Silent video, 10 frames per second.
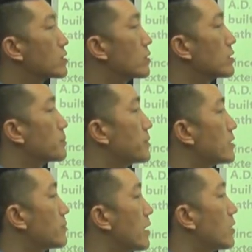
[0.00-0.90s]
So it's been
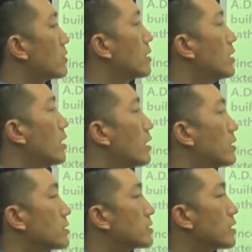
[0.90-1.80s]
about
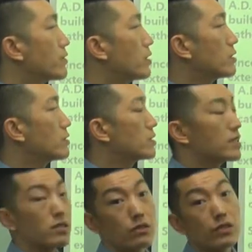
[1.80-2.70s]

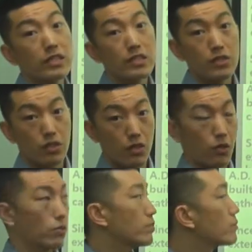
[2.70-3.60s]
600 years ago.